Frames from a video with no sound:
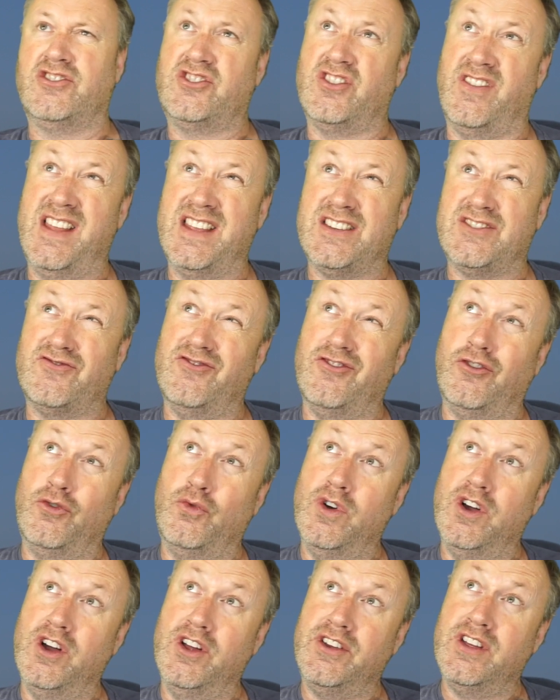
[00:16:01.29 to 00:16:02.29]
sorry, that's the wrong
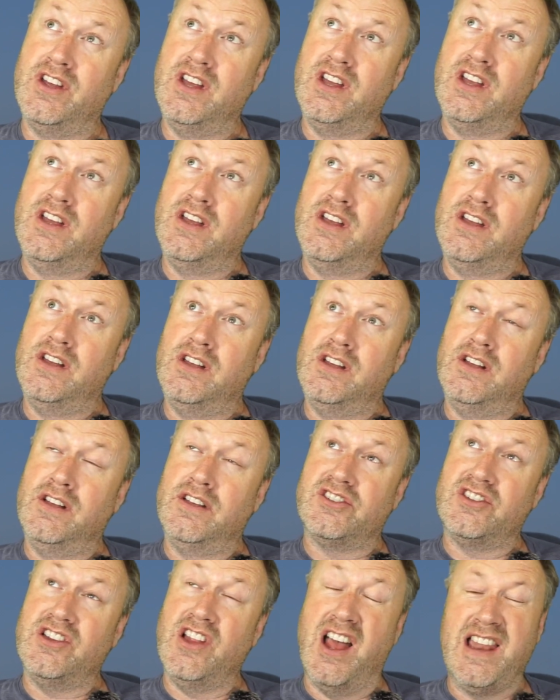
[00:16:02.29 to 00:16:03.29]
word.
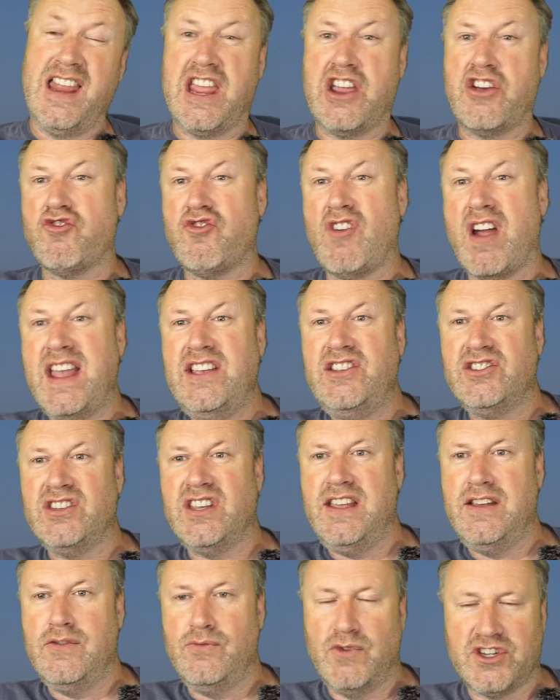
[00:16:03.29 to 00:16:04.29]
Slightly
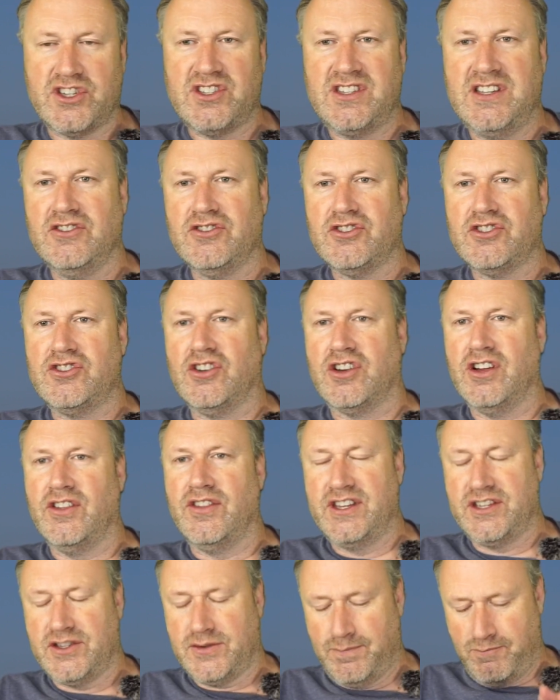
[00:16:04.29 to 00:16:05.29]
crazy. We're still stuck on
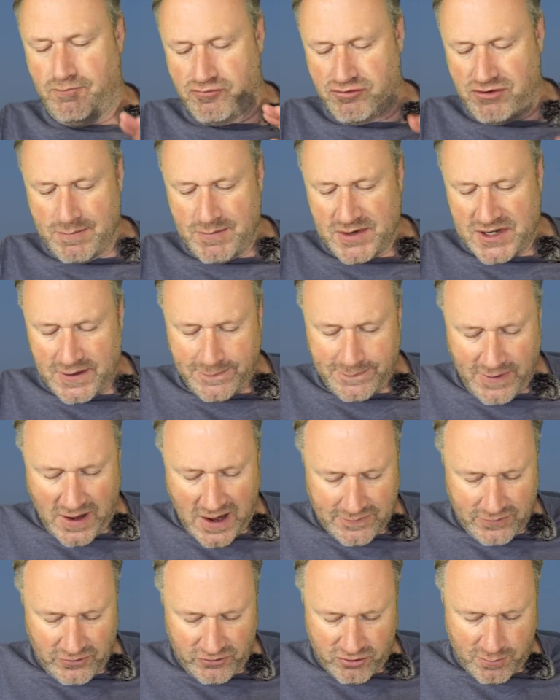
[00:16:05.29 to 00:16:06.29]
this primitive
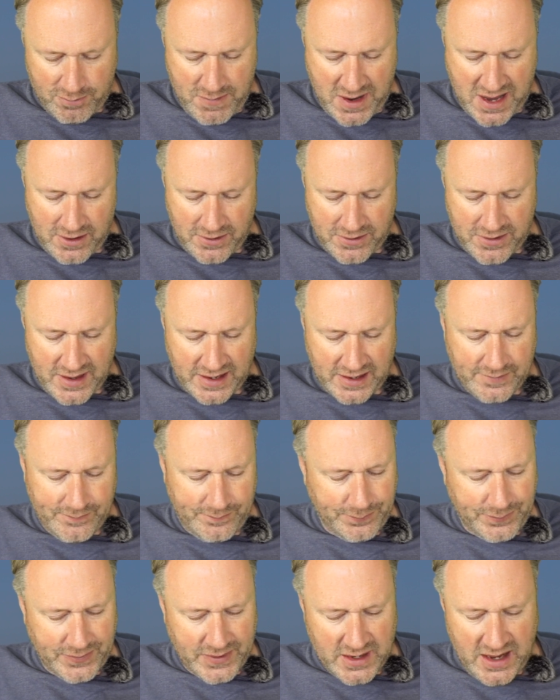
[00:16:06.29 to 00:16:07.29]
500 metre thing.
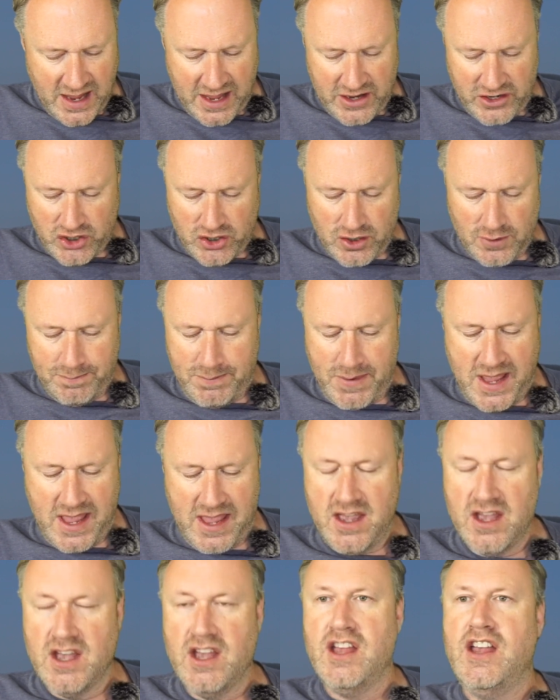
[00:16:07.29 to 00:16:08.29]
It should
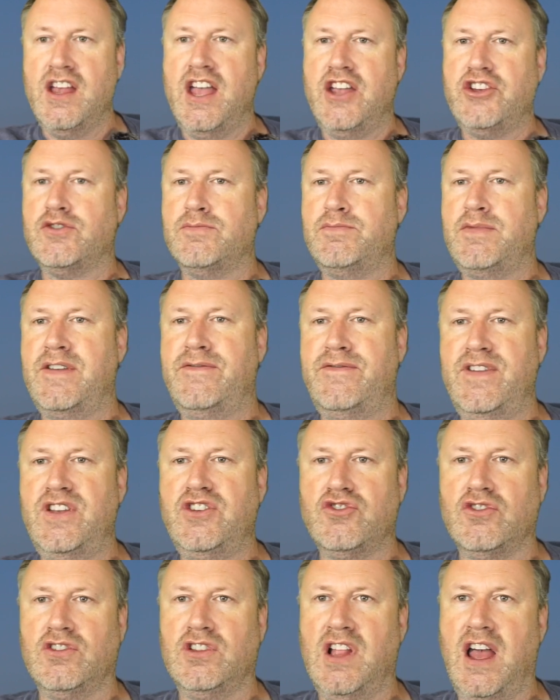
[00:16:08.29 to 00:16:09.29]
be
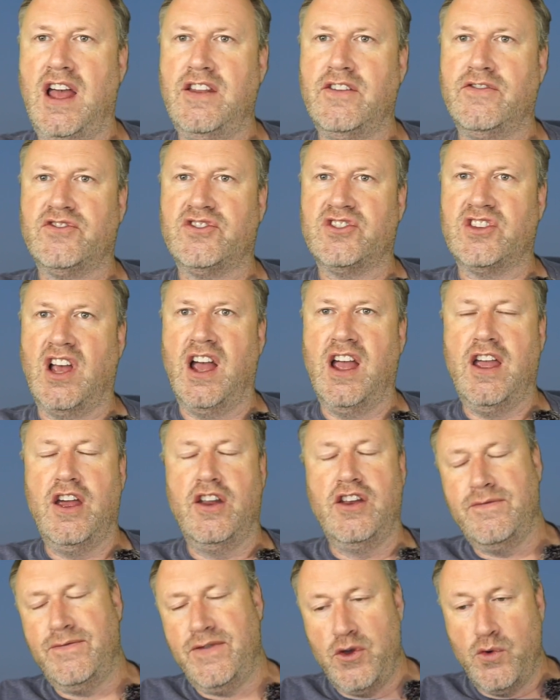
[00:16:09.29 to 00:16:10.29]
visual line of sight,
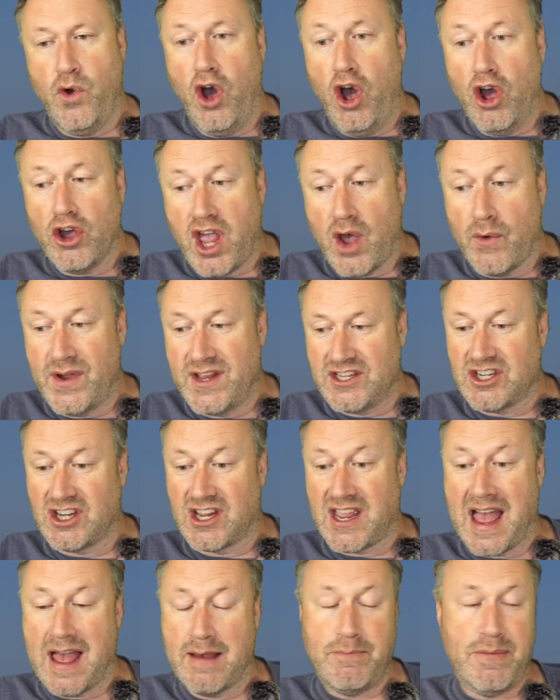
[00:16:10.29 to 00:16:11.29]
and if you are going to
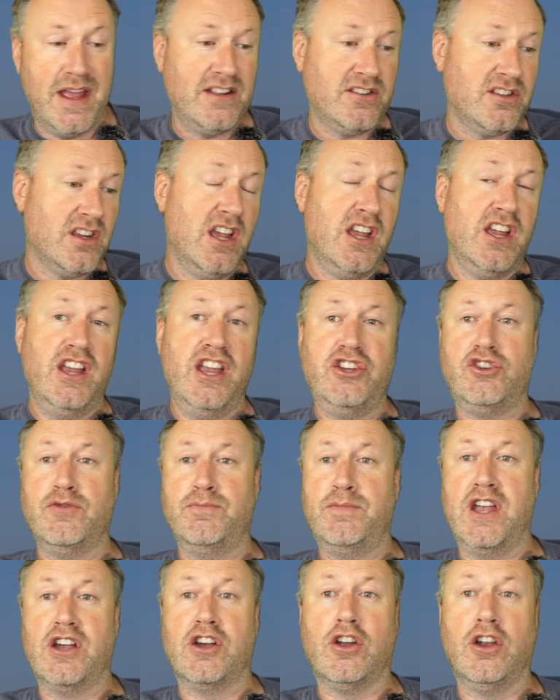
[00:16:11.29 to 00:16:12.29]
cap it, it should
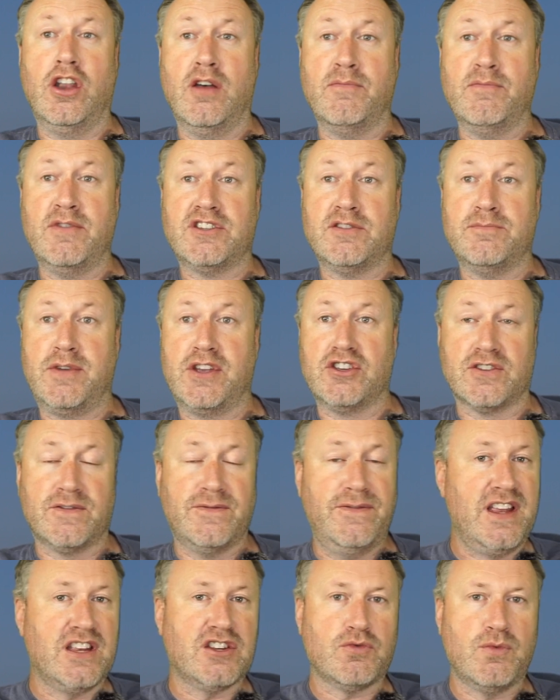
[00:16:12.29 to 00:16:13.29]
be a kilometre, because
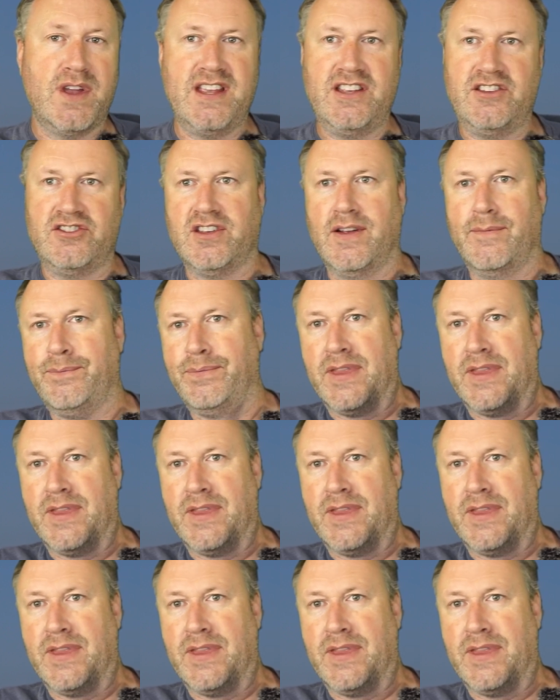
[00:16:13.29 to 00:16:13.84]
fixed wings,